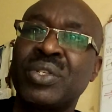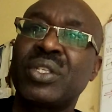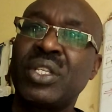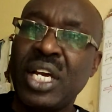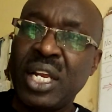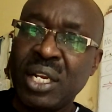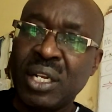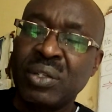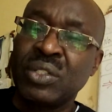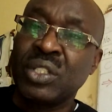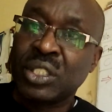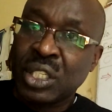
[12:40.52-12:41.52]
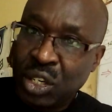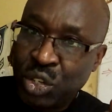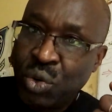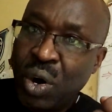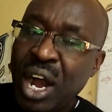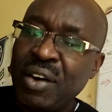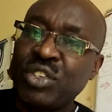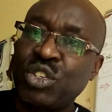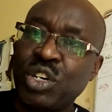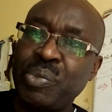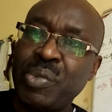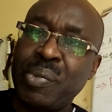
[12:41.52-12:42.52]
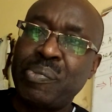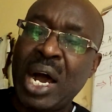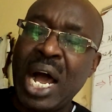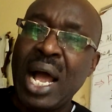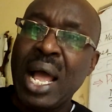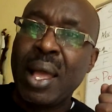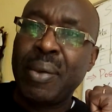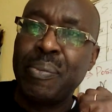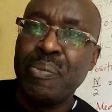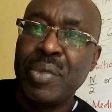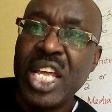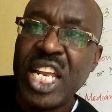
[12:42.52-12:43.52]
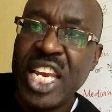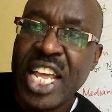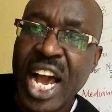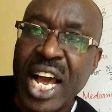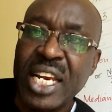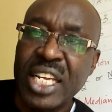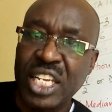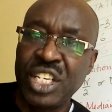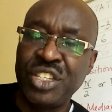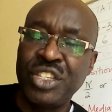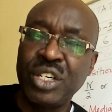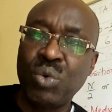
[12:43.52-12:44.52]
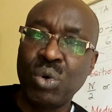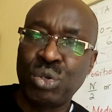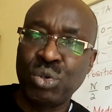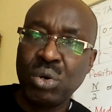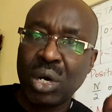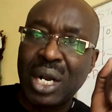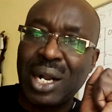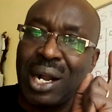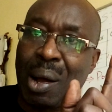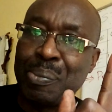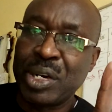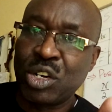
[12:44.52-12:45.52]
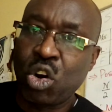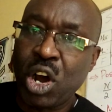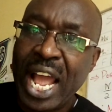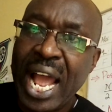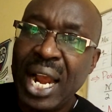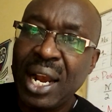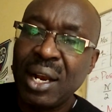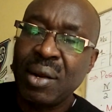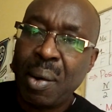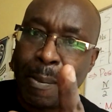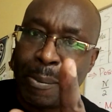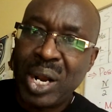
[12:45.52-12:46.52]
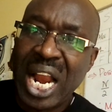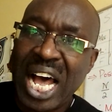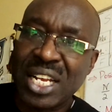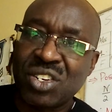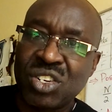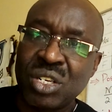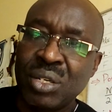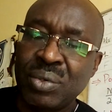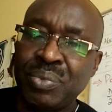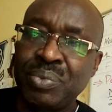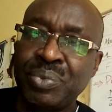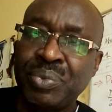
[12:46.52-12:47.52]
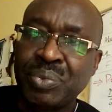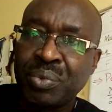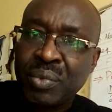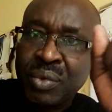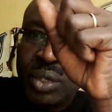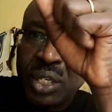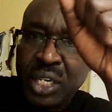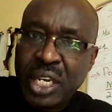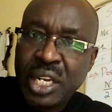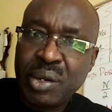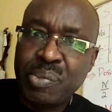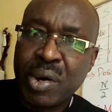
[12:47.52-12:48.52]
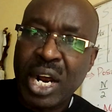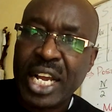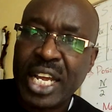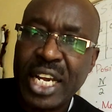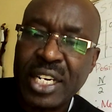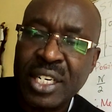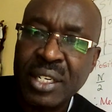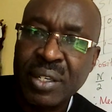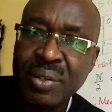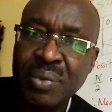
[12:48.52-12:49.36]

Then you have to remember median is equal to capital L plus, in bracket,